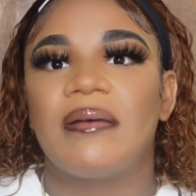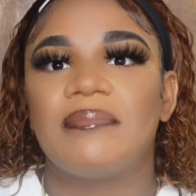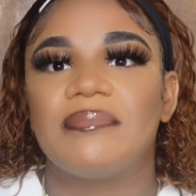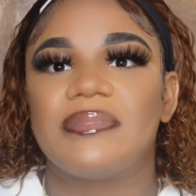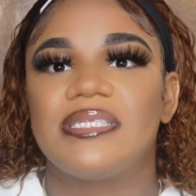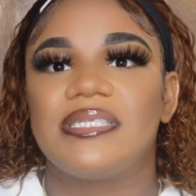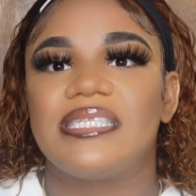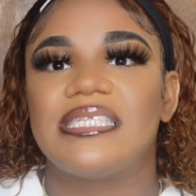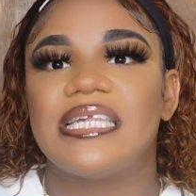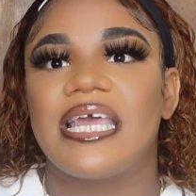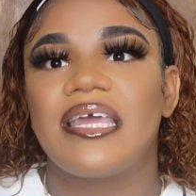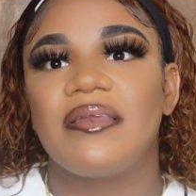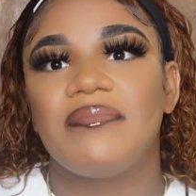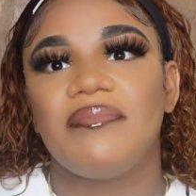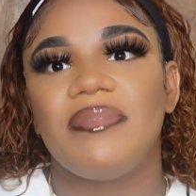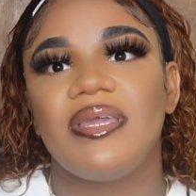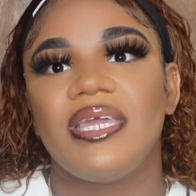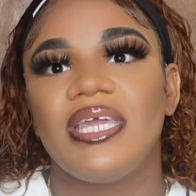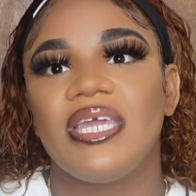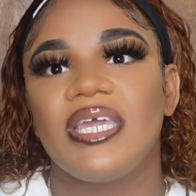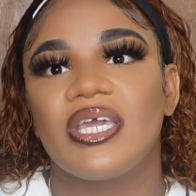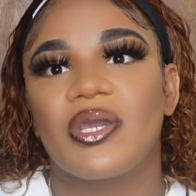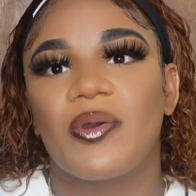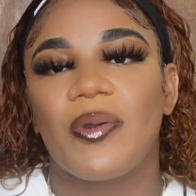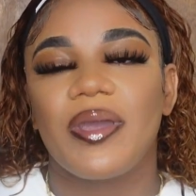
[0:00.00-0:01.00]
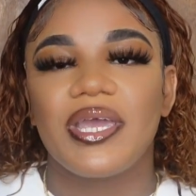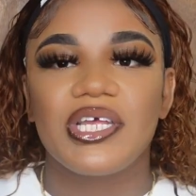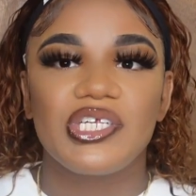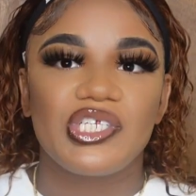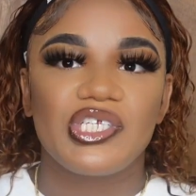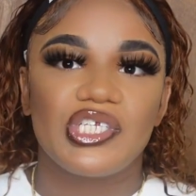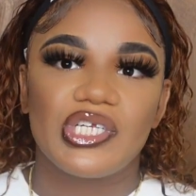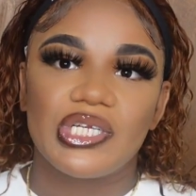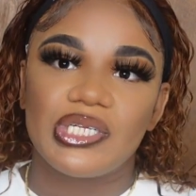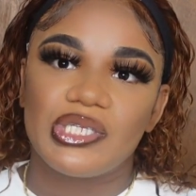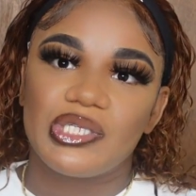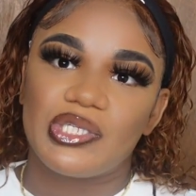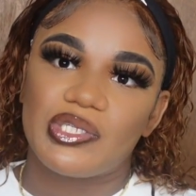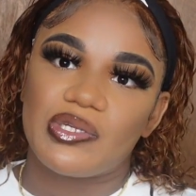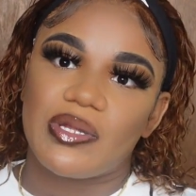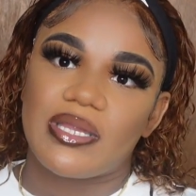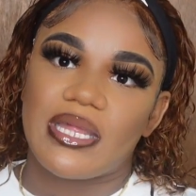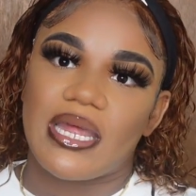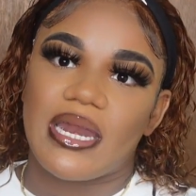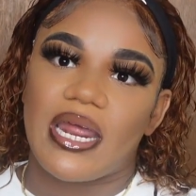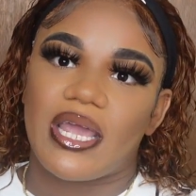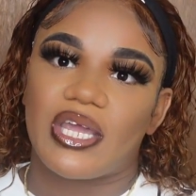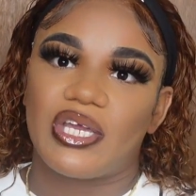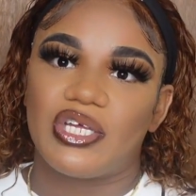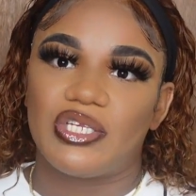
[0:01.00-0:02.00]
send me questions so
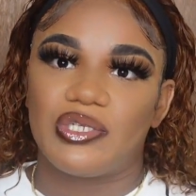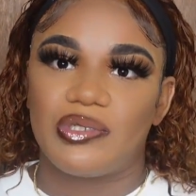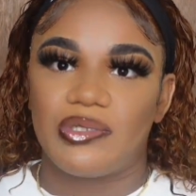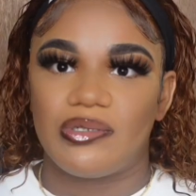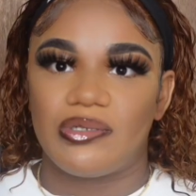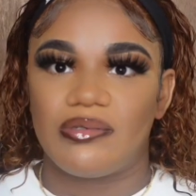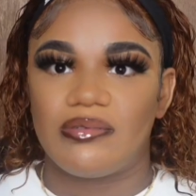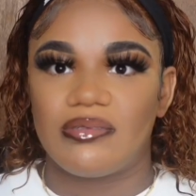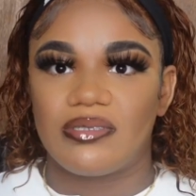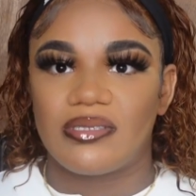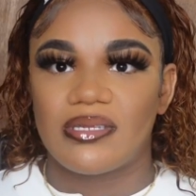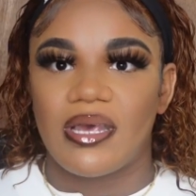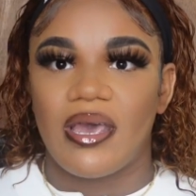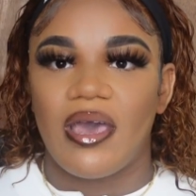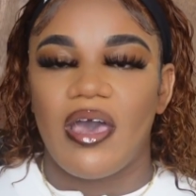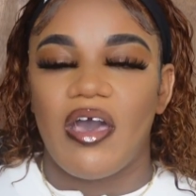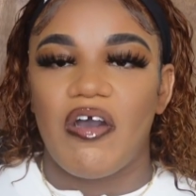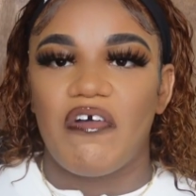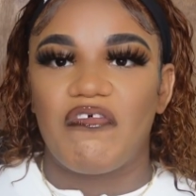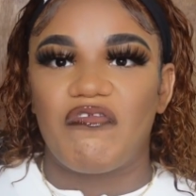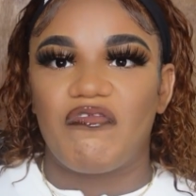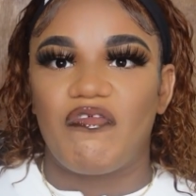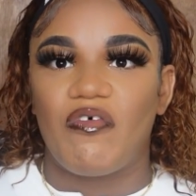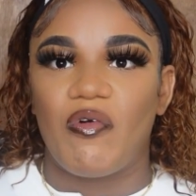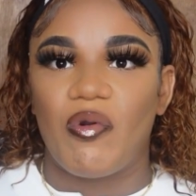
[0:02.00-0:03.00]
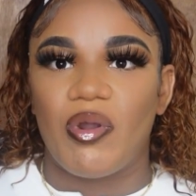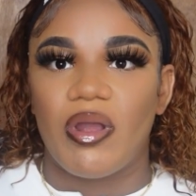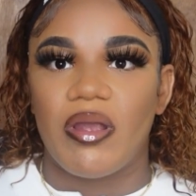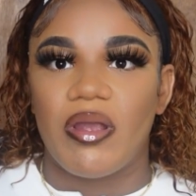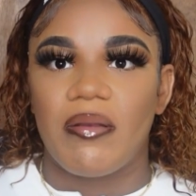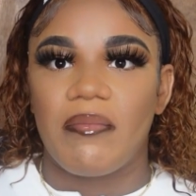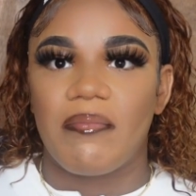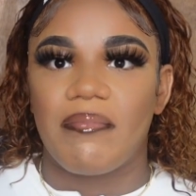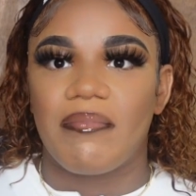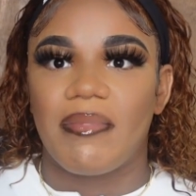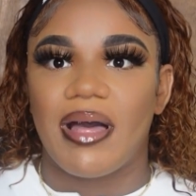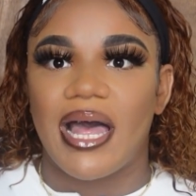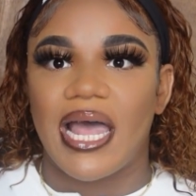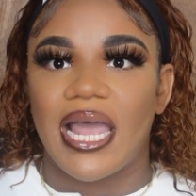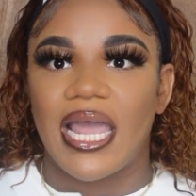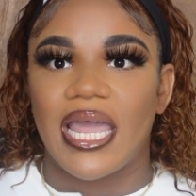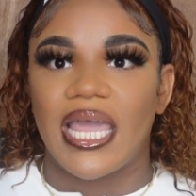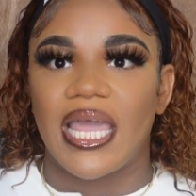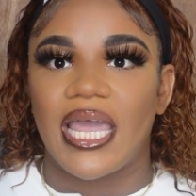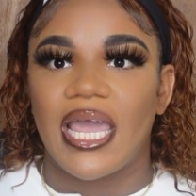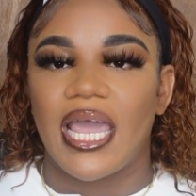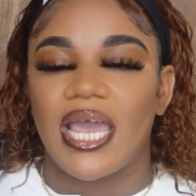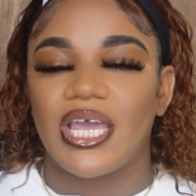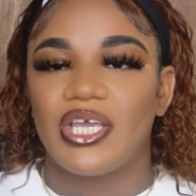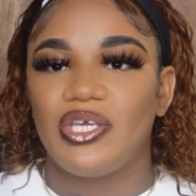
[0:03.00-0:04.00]
that I could use for
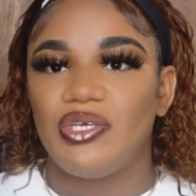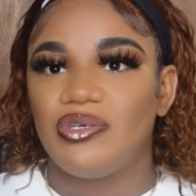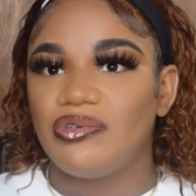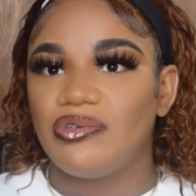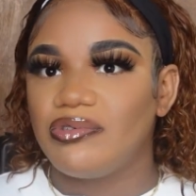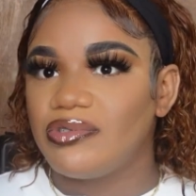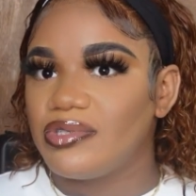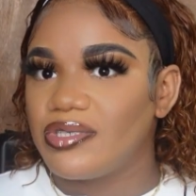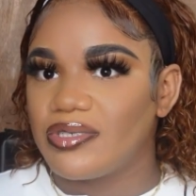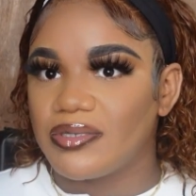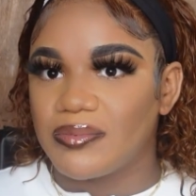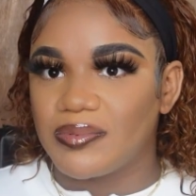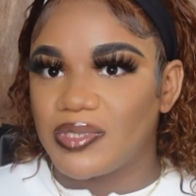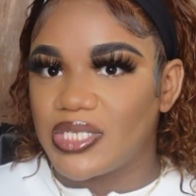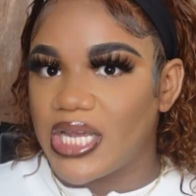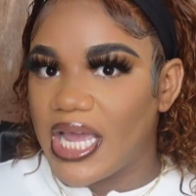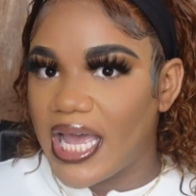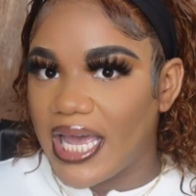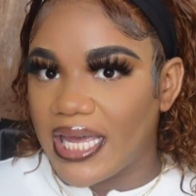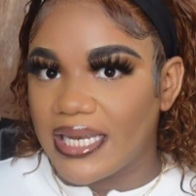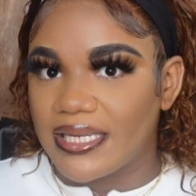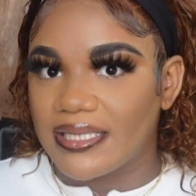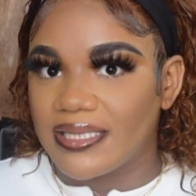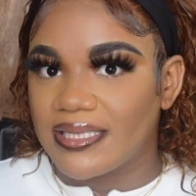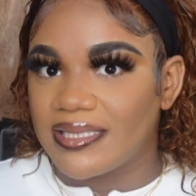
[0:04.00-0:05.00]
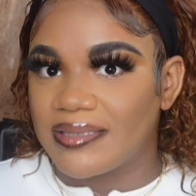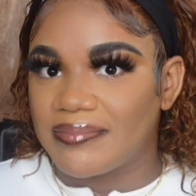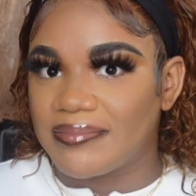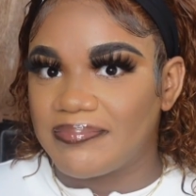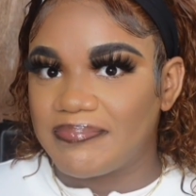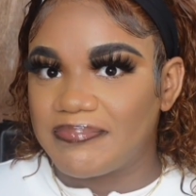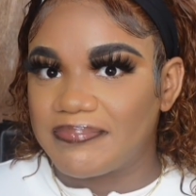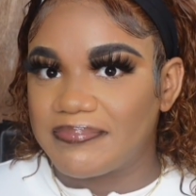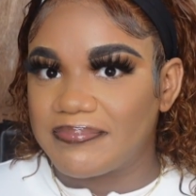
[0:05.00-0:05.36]
my YouTube channel.